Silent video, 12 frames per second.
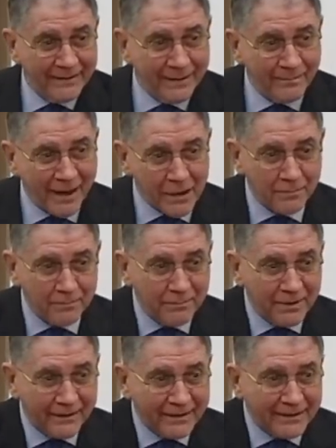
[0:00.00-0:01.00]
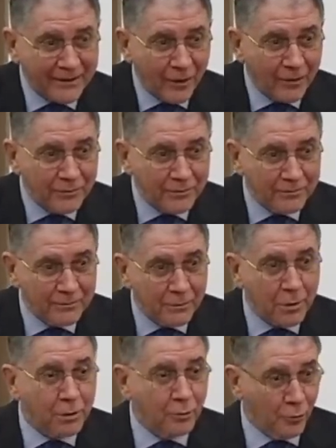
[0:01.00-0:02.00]
They must be written on
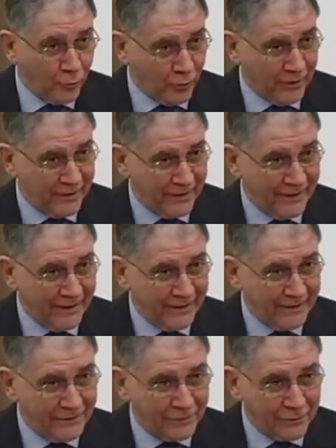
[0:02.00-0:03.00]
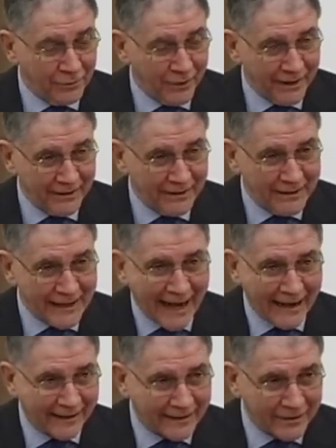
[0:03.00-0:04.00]
the soul through a
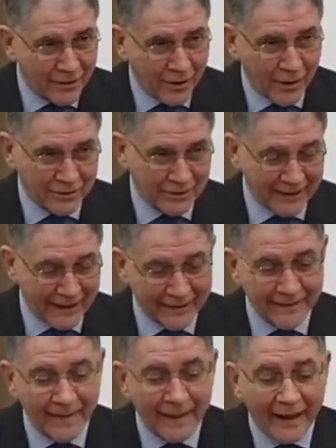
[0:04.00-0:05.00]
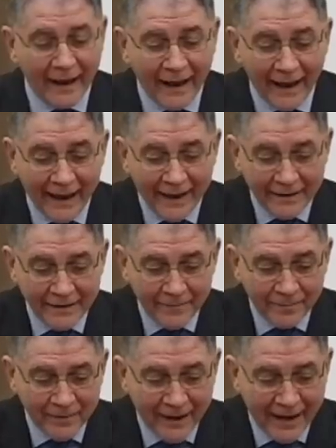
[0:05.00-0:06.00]
direct contact. And
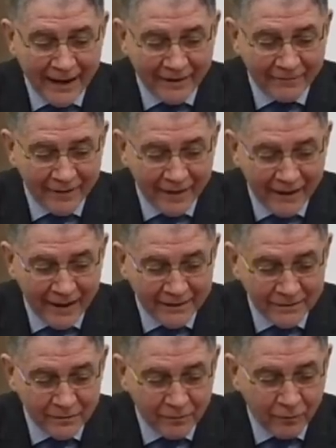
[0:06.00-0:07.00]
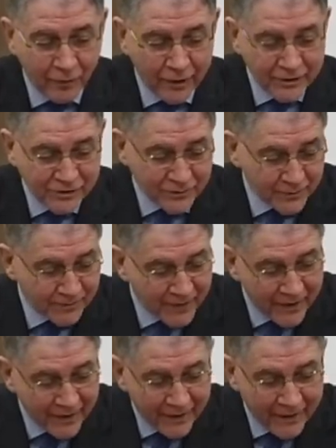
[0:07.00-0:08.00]
um, I have had the fortune
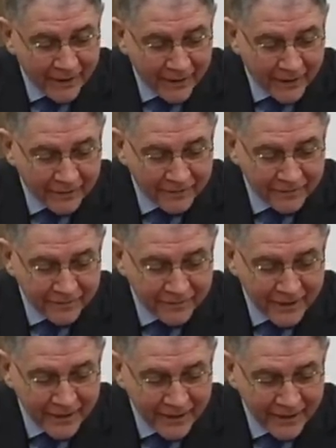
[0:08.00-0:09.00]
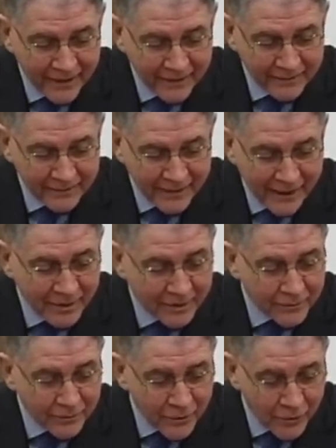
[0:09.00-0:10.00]
of uh,
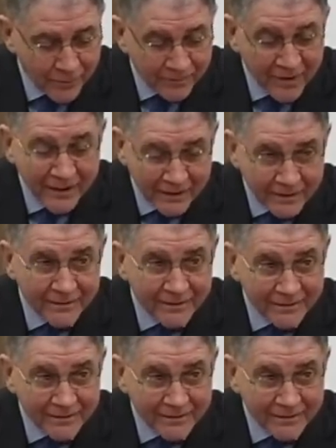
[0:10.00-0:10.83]
coming to know uh,